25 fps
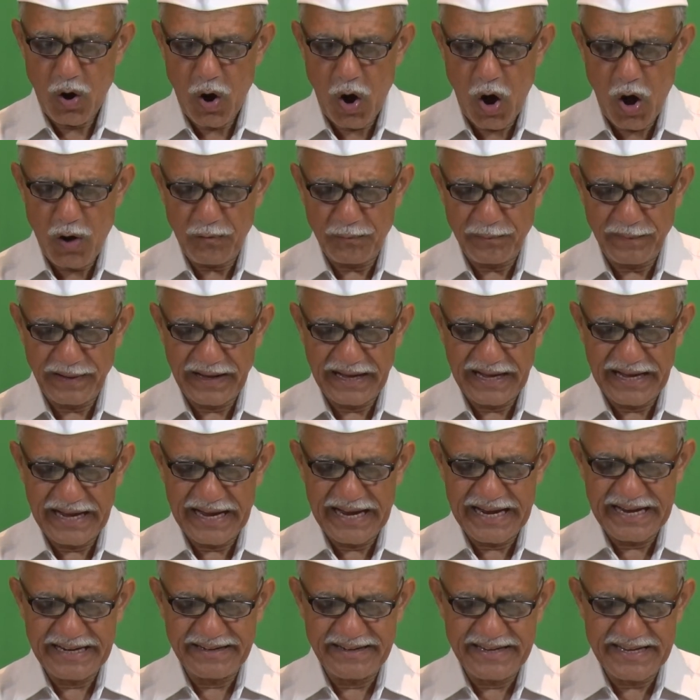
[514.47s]
of
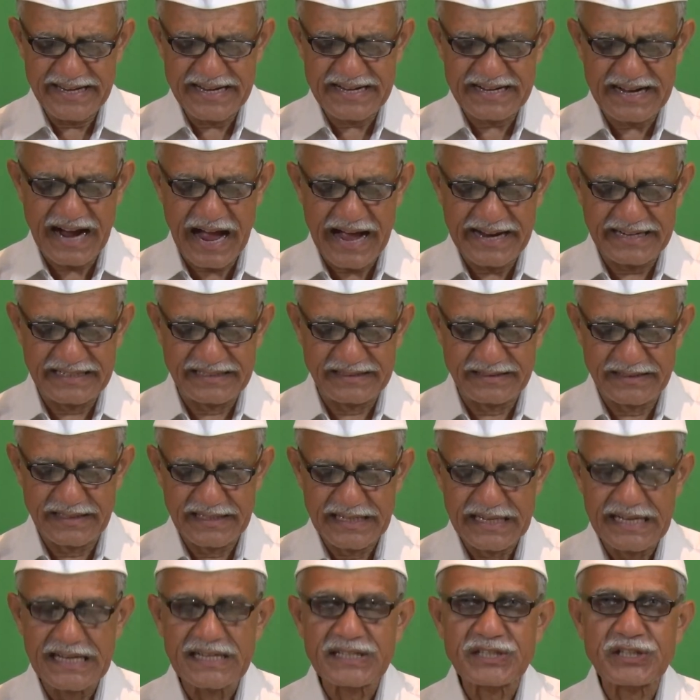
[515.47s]
any kind
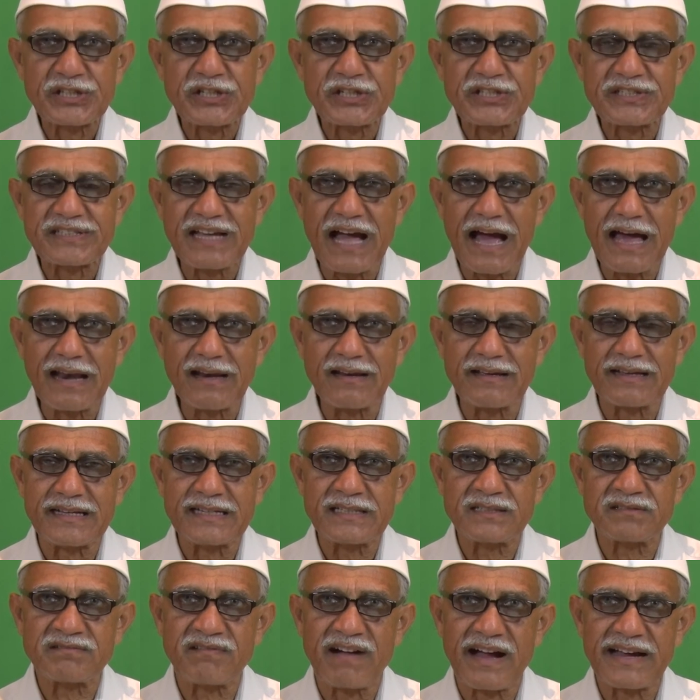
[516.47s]
shall
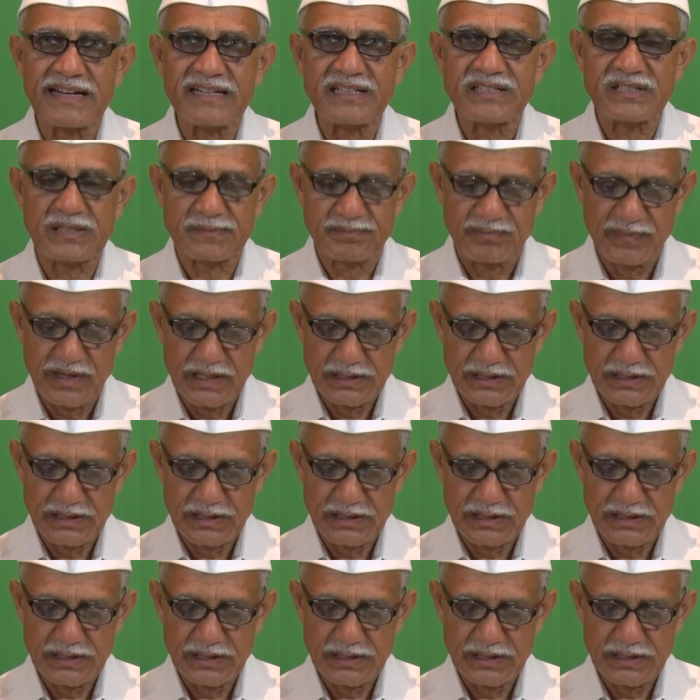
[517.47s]
invite